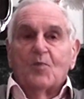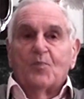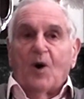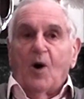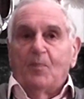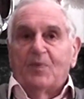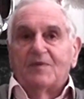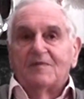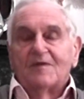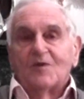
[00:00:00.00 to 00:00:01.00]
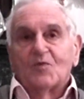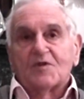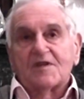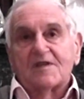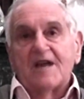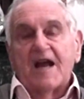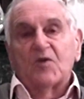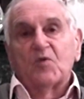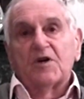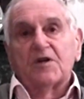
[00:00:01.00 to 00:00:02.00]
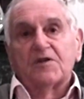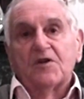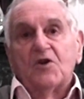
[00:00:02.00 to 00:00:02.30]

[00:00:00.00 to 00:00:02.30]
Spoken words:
Pop was the slang word